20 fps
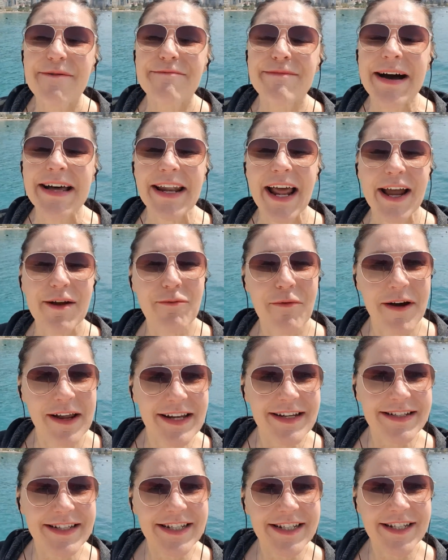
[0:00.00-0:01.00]
but I
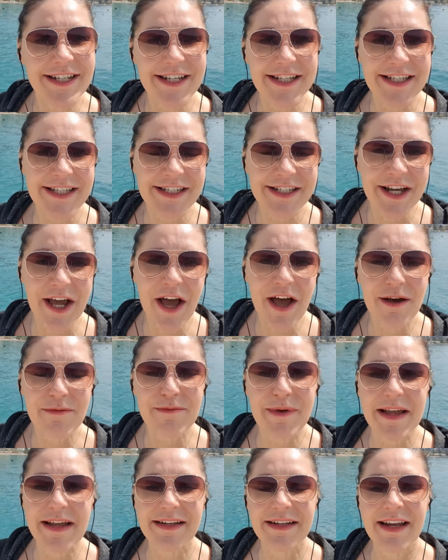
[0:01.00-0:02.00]
wanted to just
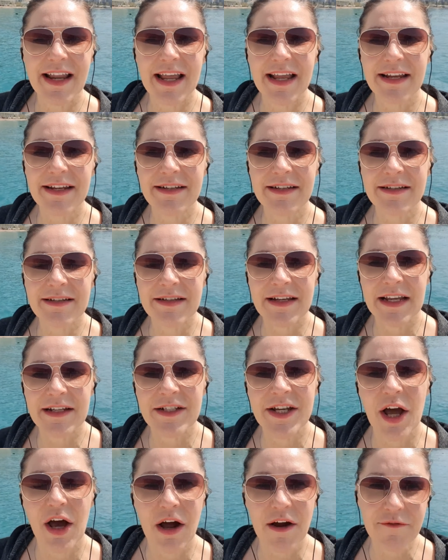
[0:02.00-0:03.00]
stop and, and, and
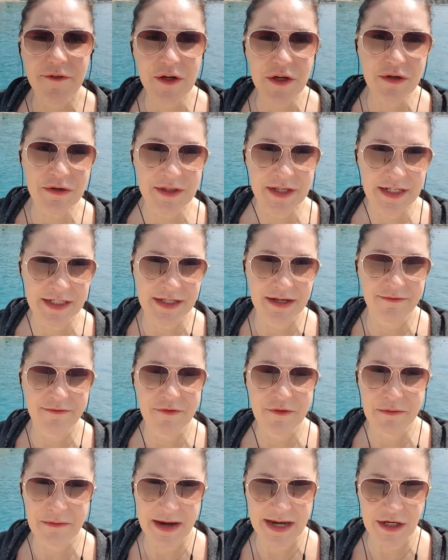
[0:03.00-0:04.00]
to offer you this
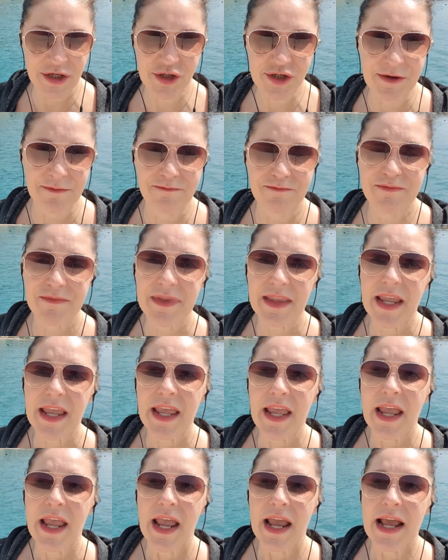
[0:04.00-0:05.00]
information
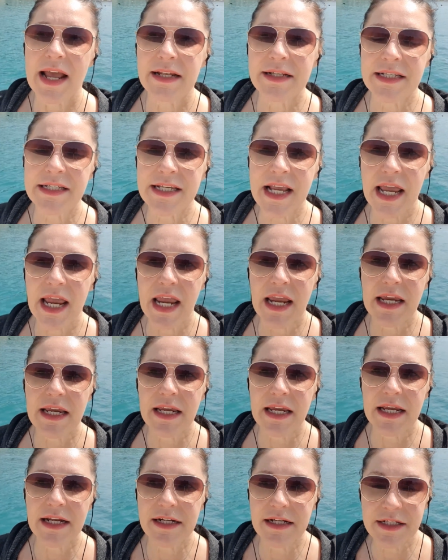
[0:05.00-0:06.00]
and
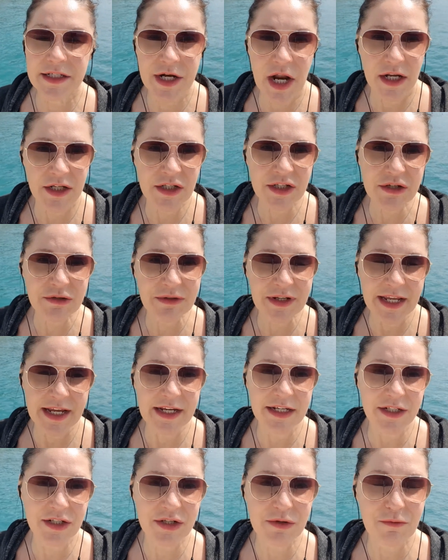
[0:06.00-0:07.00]
say it is not too
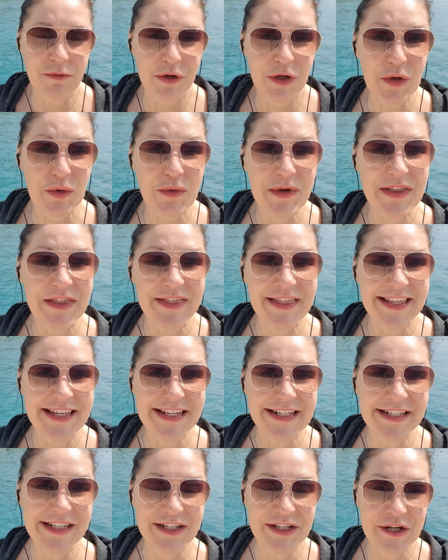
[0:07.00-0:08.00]
late to work with
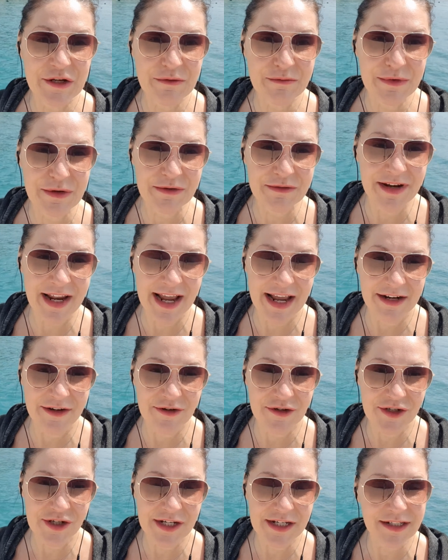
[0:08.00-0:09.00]
these new moon
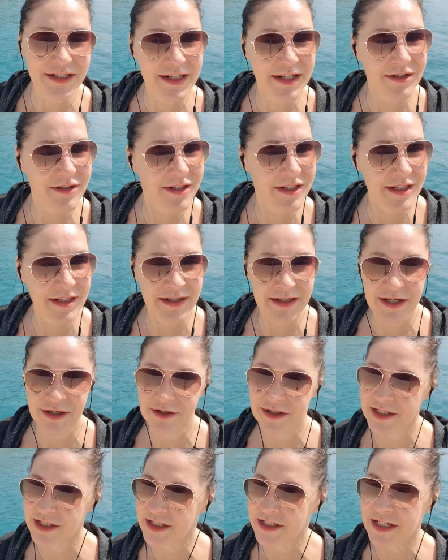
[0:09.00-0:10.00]
energies. They're, they're
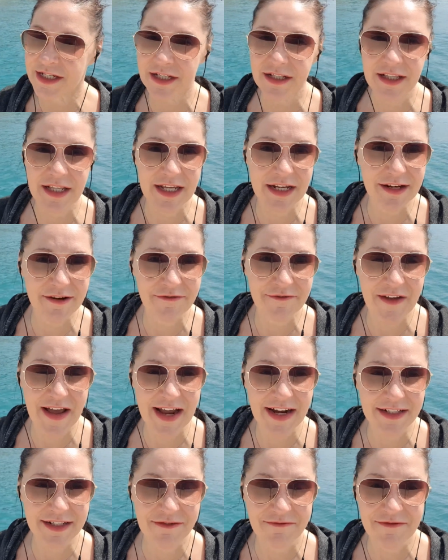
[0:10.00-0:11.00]
still in
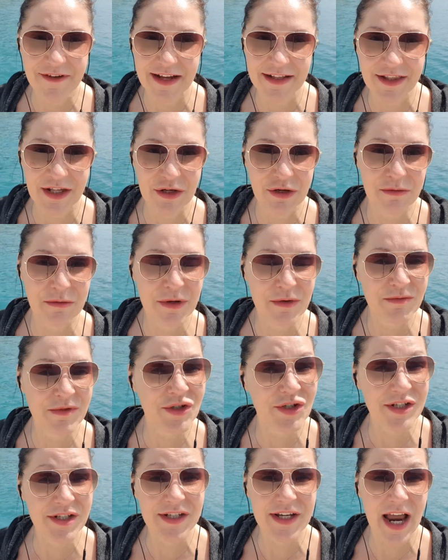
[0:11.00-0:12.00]
effect. In fact, the new moon
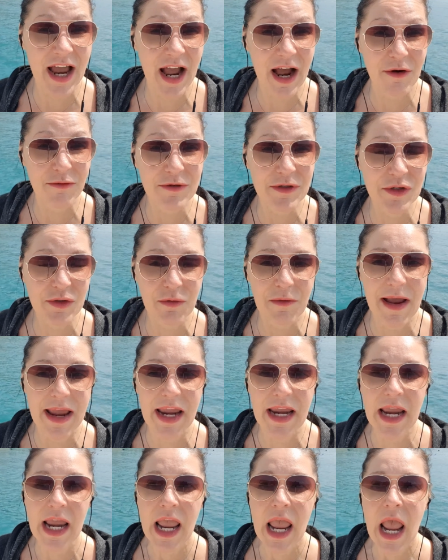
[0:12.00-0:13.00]
was just hours
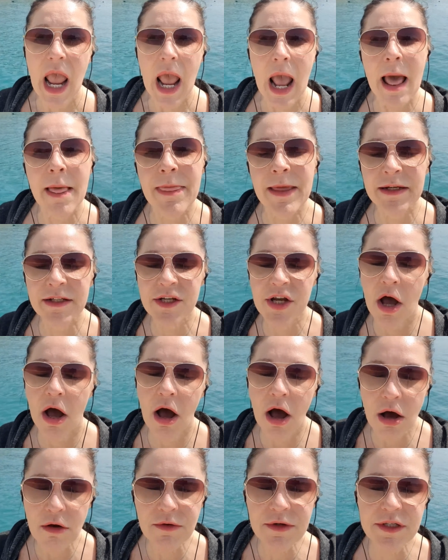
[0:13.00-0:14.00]
away. And then to
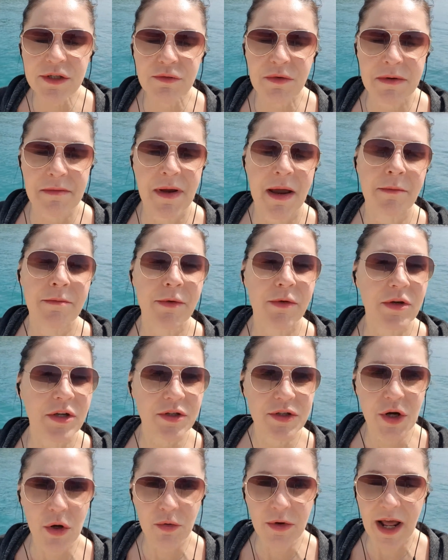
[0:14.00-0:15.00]
always remember
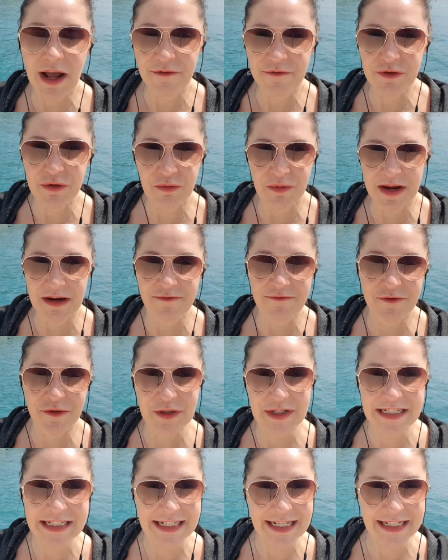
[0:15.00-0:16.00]
you don't have to wait
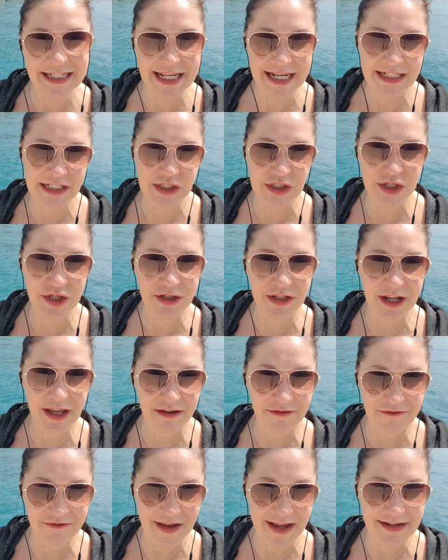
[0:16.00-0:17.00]
for a celestial
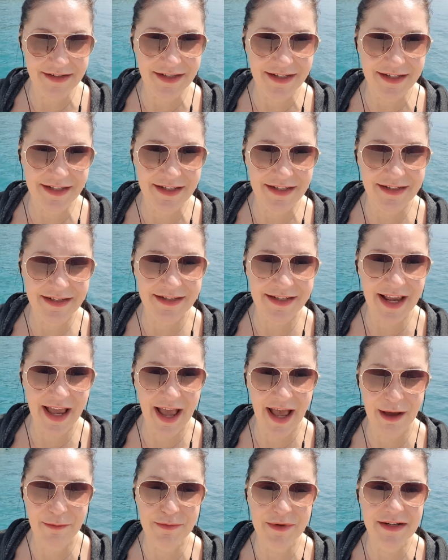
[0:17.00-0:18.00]
event to
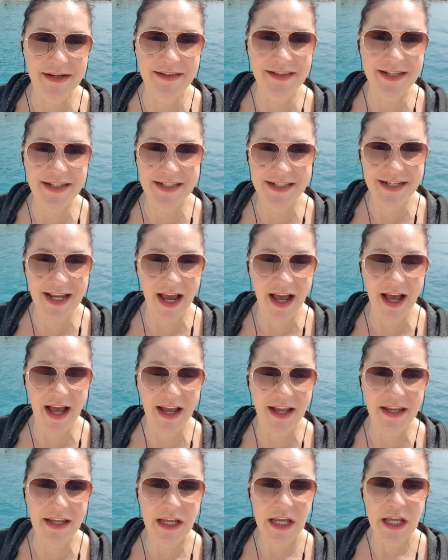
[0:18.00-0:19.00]
happen in the
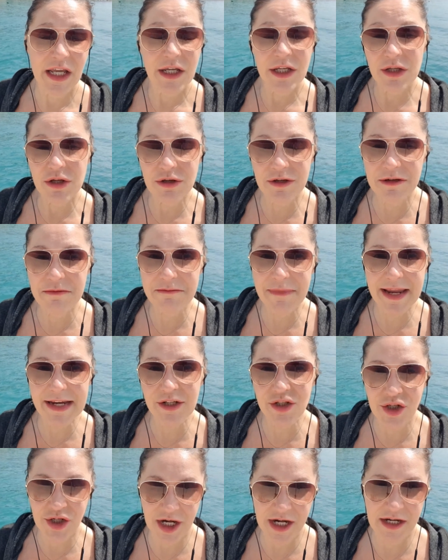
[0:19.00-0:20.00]
sky you can
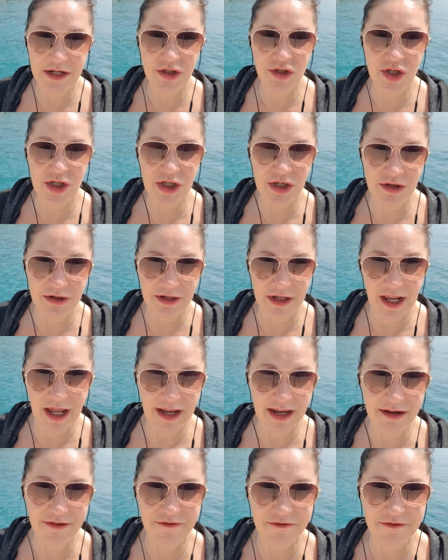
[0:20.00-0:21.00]
make change in your
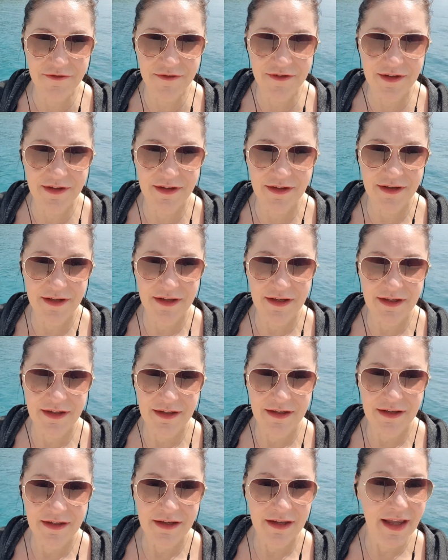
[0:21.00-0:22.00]
life
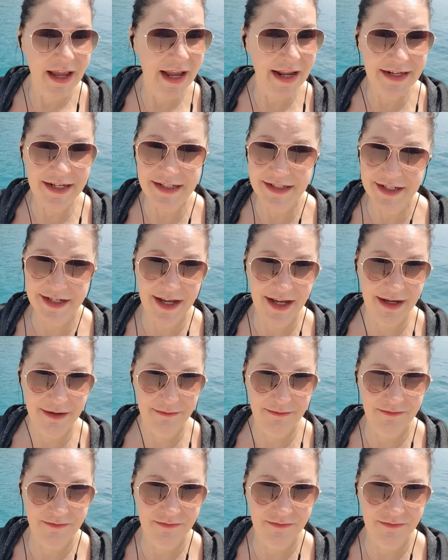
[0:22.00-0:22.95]
anytime.